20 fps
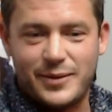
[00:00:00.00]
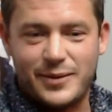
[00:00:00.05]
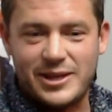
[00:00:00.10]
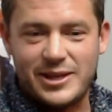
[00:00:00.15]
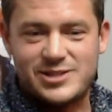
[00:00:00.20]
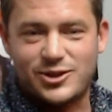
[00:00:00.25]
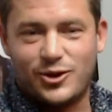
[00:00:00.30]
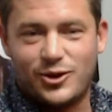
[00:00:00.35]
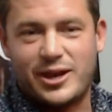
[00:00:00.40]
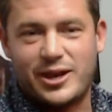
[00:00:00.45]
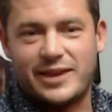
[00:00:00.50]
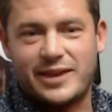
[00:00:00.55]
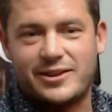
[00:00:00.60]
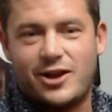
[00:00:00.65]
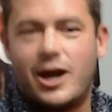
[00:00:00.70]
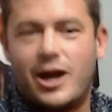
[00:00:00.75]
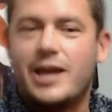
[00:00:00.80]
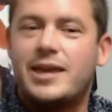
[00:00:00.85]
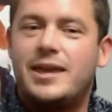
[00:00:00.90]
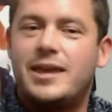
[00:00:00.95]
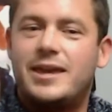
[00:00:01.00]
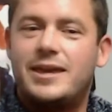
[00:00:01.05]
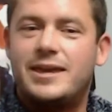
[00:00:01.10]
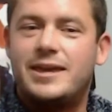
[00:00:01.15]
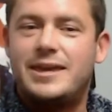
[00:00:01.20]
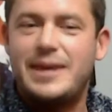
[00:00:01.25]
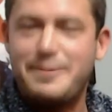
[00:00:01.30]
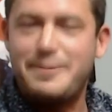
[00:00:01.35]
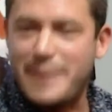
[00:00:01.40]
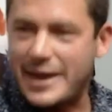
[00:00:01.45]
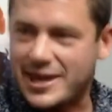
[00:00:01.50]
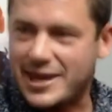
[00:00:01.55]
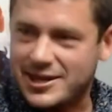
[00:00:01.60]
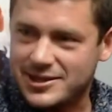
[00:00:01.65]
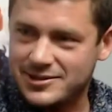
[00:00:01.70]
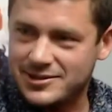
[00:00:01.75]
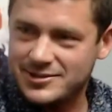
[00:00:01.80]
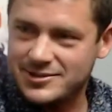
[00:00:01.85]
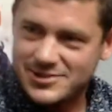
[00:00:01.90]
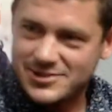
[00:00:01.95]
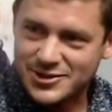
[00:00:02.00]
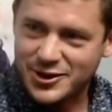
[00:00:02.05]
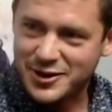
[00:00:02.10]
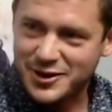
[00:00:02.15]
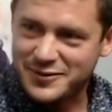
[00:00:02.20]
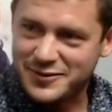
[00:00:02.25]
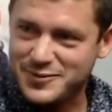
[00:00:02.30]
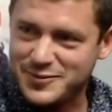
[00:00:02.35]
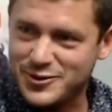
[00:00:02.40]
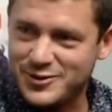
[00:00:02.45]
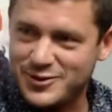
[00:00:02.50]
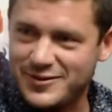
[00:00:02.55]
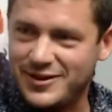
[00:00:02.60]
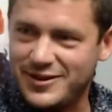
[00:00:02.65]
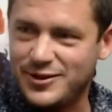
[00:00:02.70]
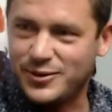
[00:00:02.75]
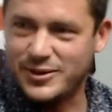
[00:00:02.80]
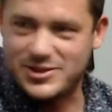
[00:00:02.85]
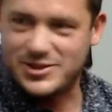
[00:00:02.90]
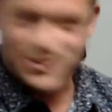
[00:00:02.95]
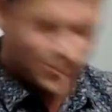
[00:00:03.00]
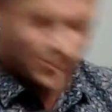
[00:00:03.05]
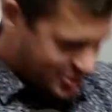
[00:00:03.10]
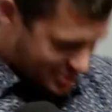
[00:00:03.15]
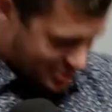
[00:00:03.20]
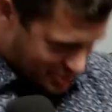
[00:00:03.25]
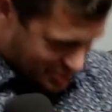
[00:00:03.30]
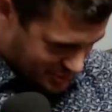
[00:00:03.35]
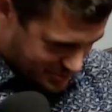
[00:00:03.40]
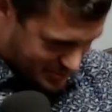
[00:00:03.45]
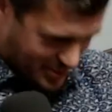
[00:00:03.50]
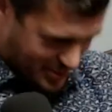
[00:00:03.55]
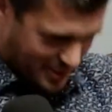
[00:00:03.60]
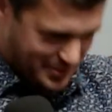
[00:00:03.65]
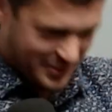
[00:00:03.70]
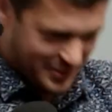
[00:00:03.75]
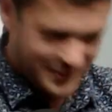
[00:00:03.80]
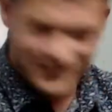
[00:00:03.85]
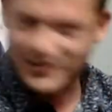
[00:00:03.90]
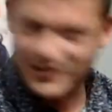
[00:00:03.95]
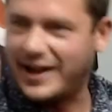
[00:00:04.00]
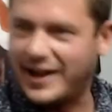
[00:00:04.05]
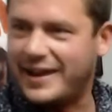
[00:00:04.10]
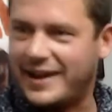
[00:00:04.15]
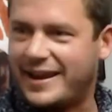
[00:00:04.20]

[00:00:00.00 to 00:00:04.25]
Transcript: are we talking like gimmick surf movie, or are we talking just proper flat?